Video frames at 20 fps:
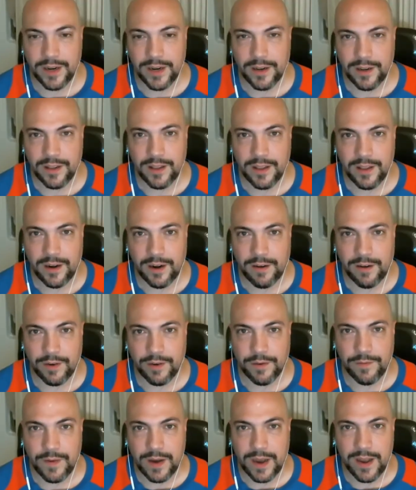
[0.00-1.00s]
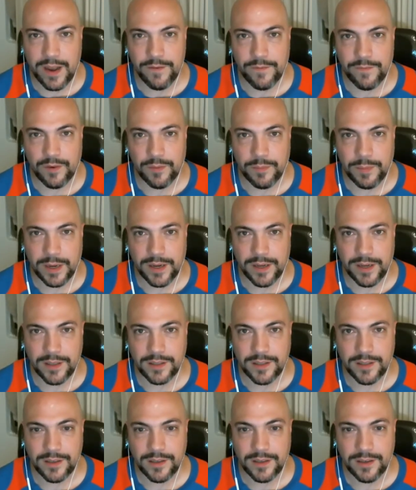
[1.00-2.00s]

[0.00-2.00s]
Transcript: and then every five for buzz. So you'd have